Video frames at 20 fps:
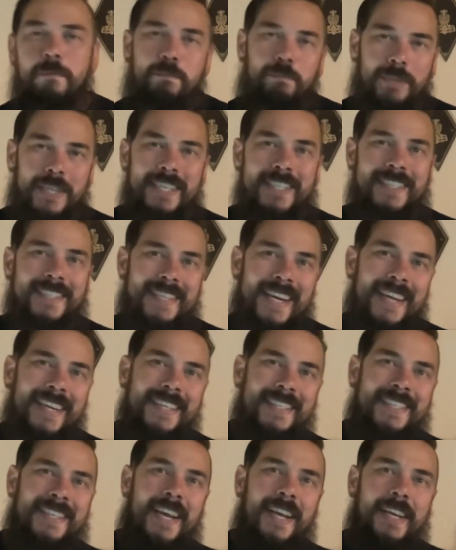please take a
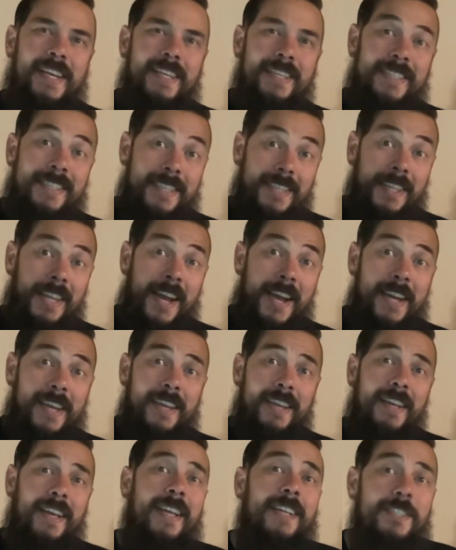second to
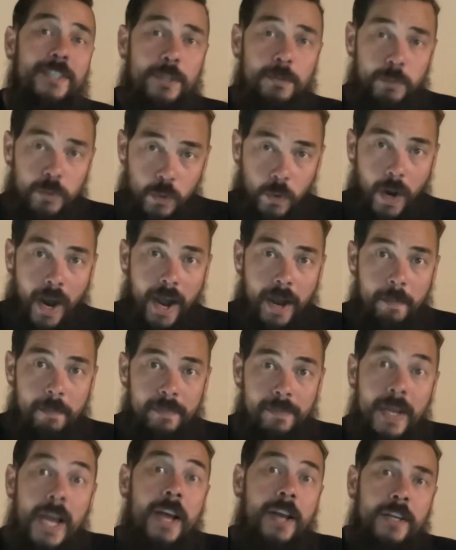like and subscribe
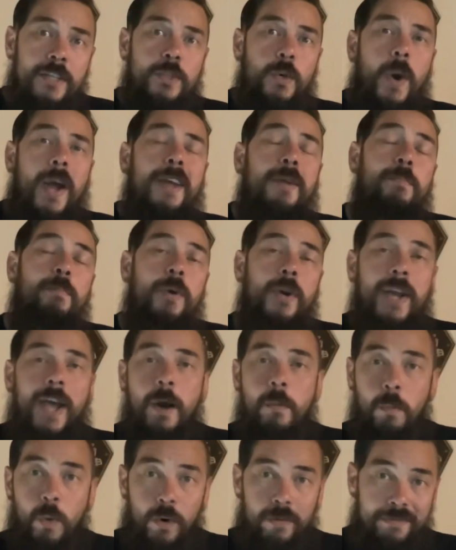so I can put
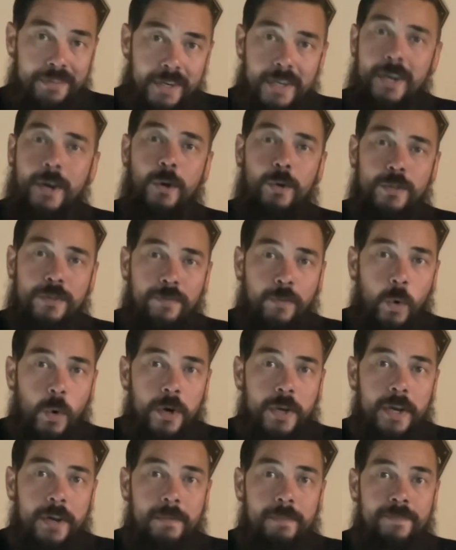out more videos for
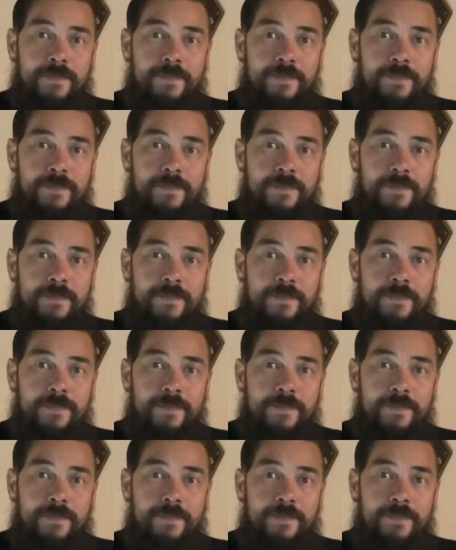you.